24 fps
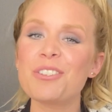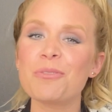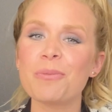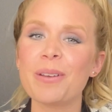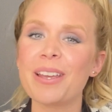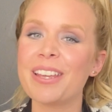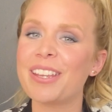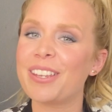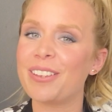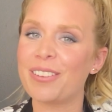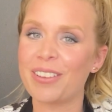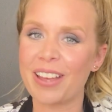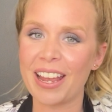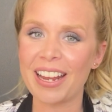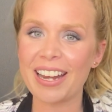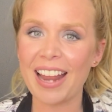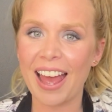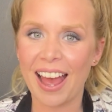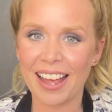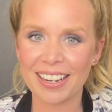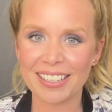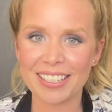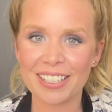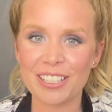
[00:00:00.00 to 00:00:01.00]
week, you'll gain
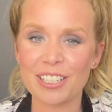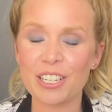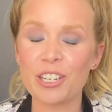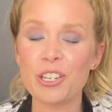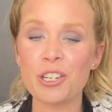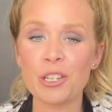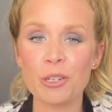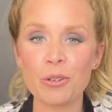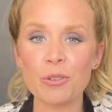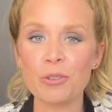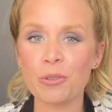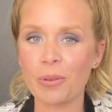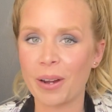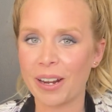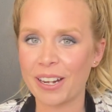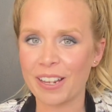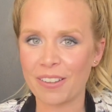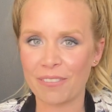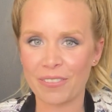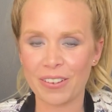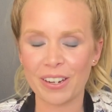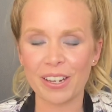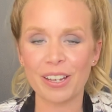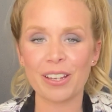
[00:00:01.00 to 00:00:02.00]
access to new
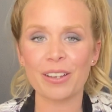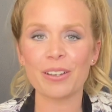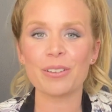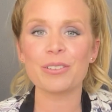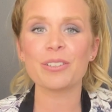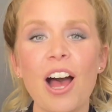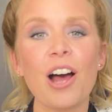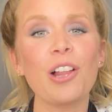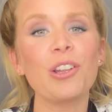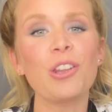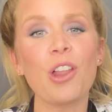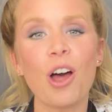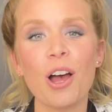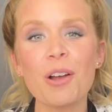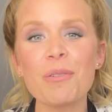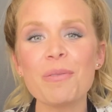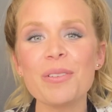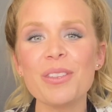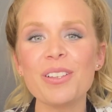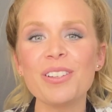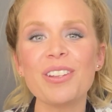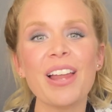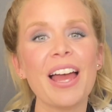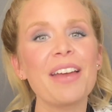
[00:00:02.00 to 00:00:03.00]
training videos along
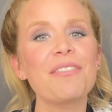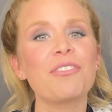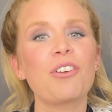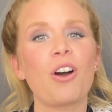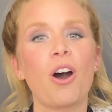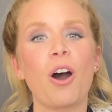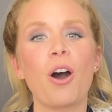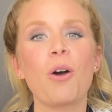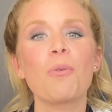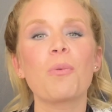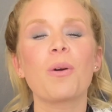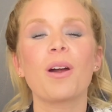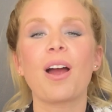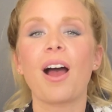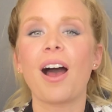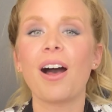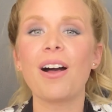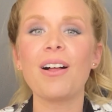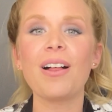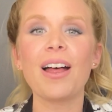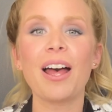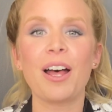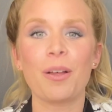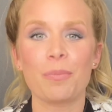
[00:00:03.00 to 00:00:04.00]
with a live call where
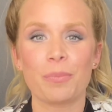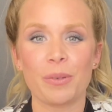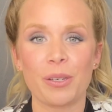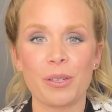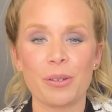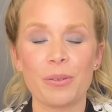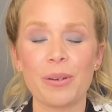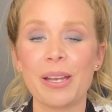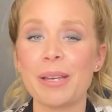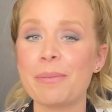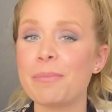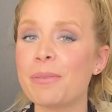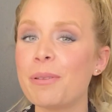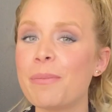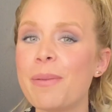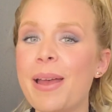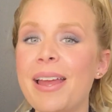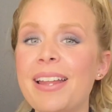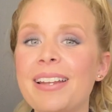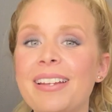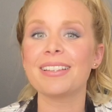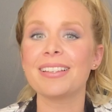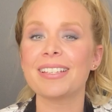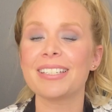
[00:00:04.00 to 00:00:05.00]
I'll help you
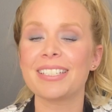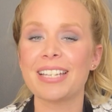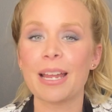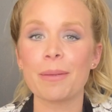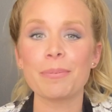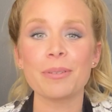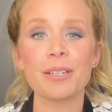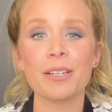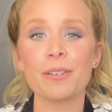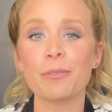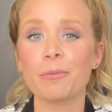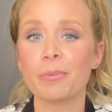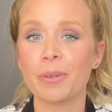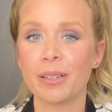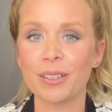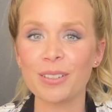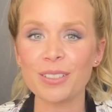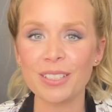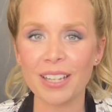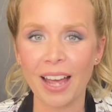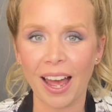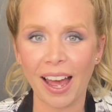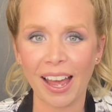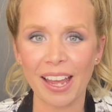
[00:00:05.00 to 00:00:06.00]
implement the steps in real
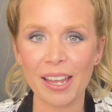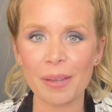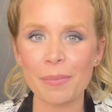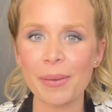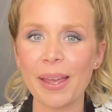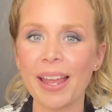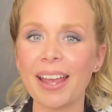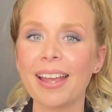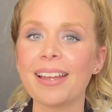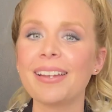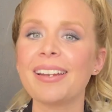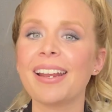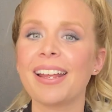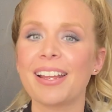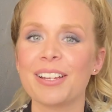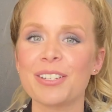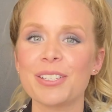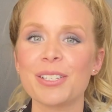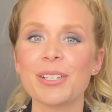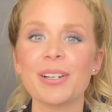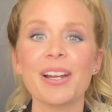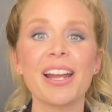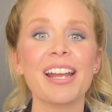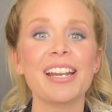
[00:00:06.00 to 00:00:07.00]
time and
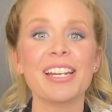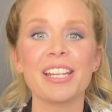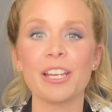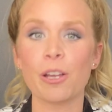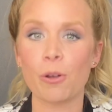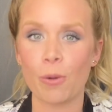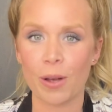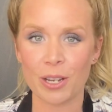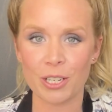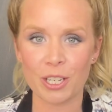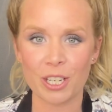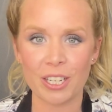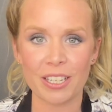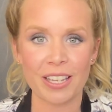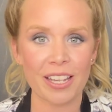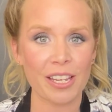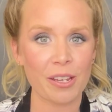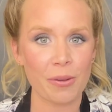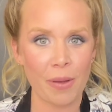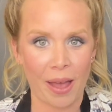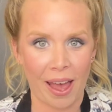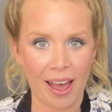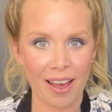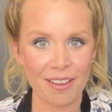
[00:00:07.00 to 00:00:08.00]
answer any questions that
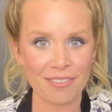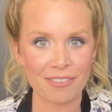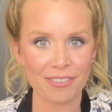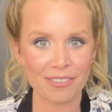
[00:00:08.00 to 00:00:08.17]
you have.